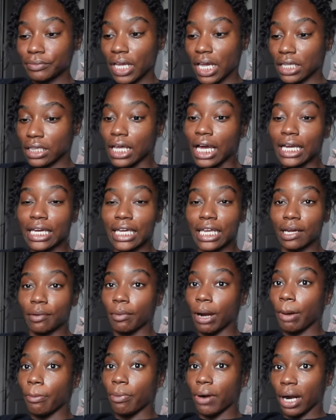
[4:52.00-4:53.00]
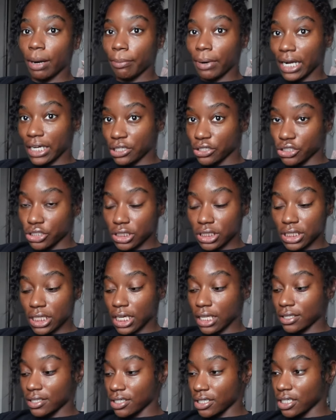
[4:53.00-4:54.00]
and like getting my bar binders
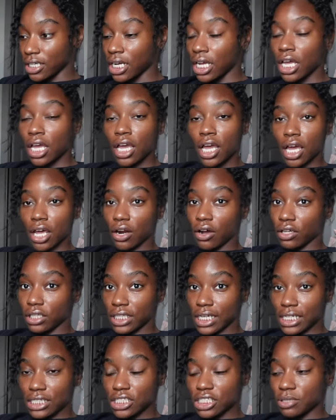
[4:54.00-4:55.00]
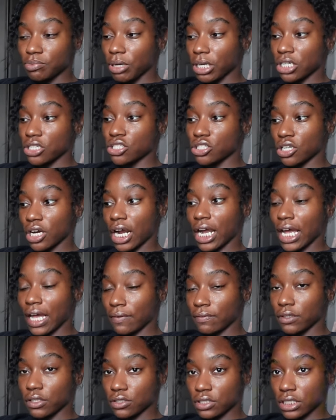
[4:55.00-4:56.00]
together and all that, just making sure I
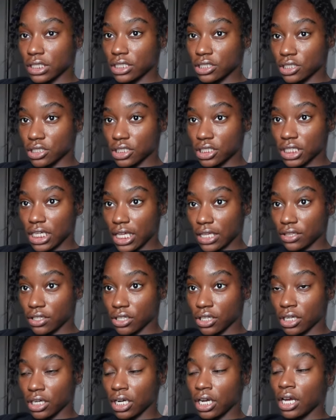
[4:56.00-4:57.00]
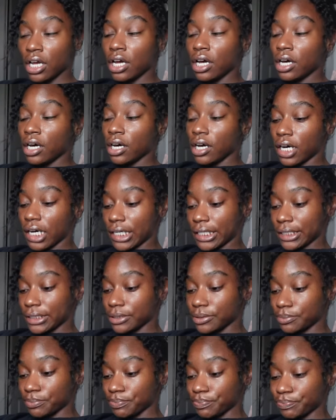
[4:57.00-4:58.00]
have those things together.
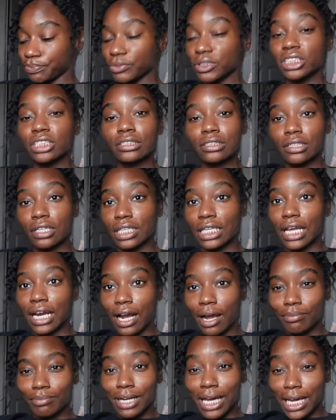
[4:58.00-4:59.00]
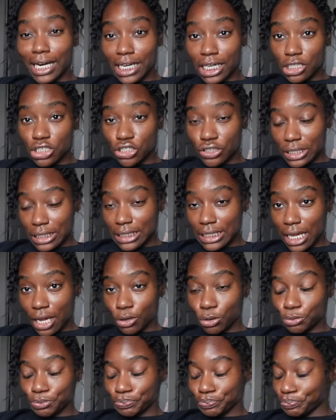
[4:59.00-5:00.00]
Um, so that I'm not as stressed
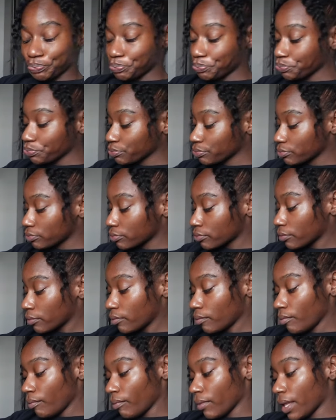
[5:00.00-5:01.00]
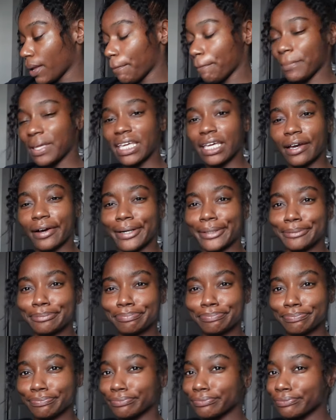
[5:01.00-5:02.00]
out. But yeah,
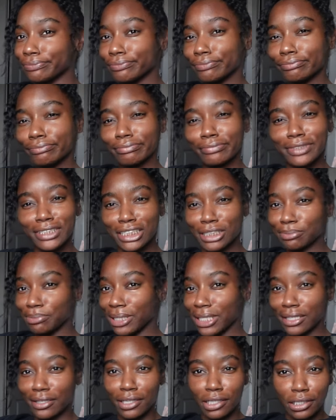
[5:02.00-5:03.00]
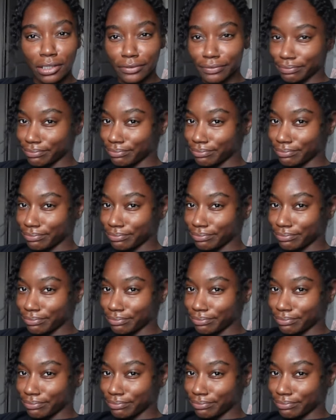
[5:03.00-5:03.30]
just been in a